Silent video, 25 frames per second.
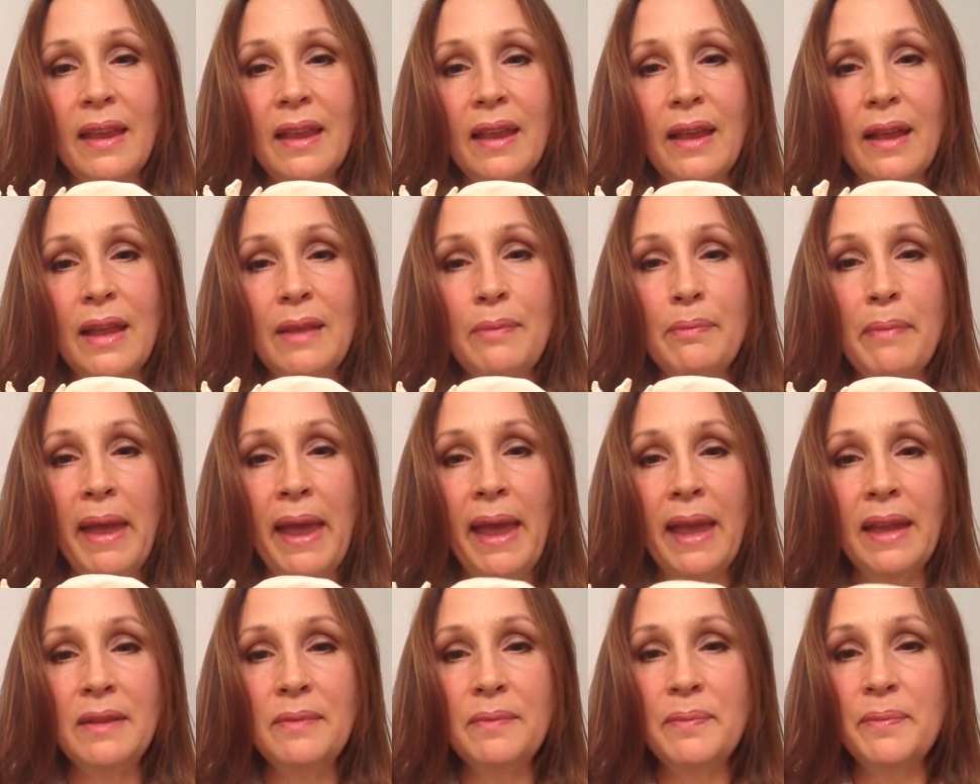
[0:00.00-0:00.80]
In
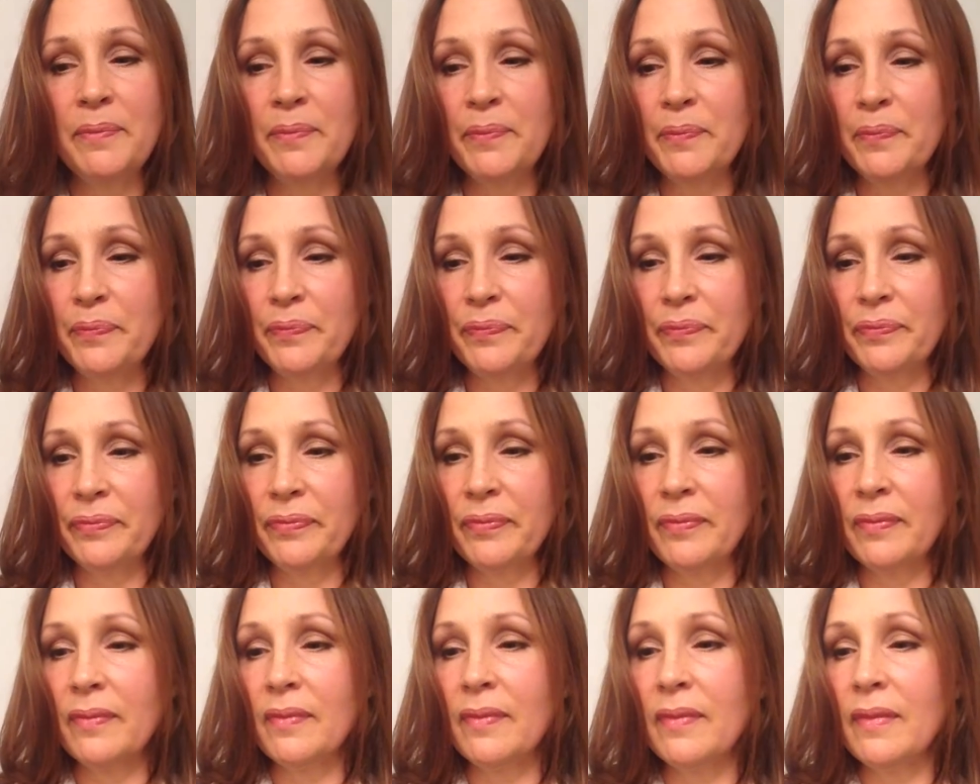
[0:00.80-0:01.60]
men,
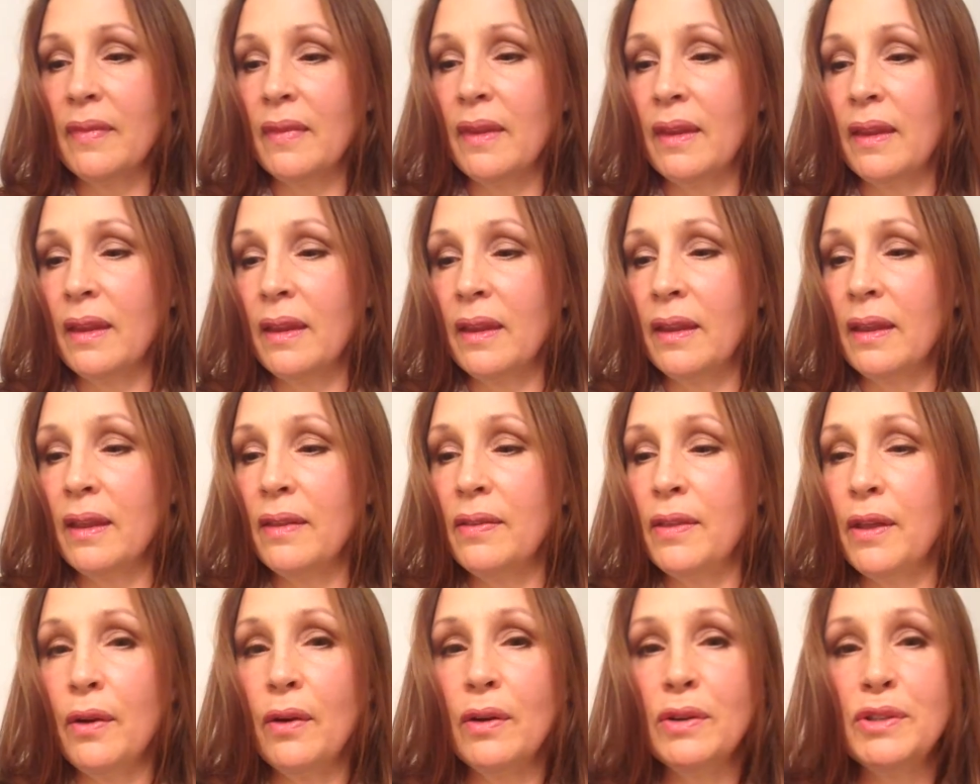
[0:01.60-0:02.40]

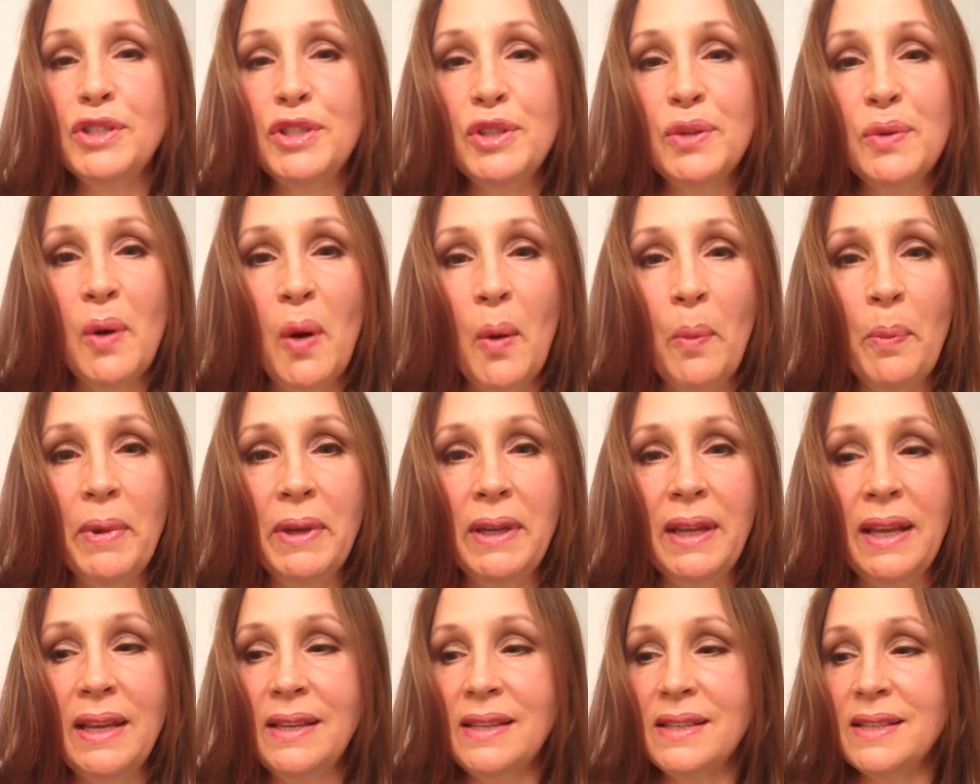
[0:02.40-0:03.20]
there are 2
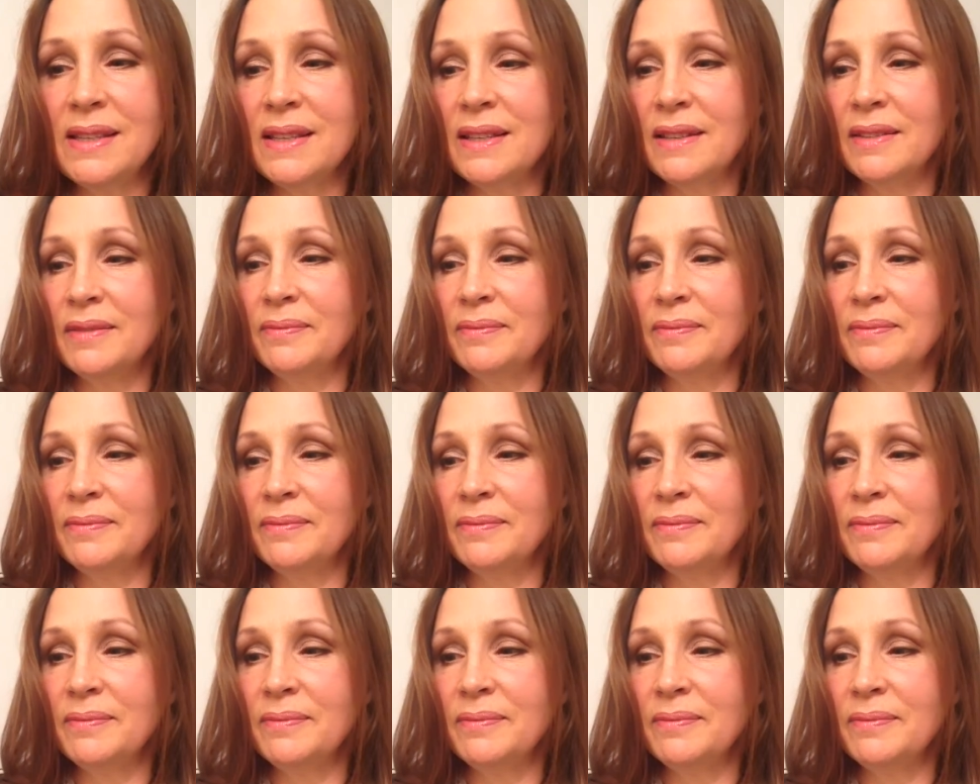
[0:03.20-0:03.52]
openings.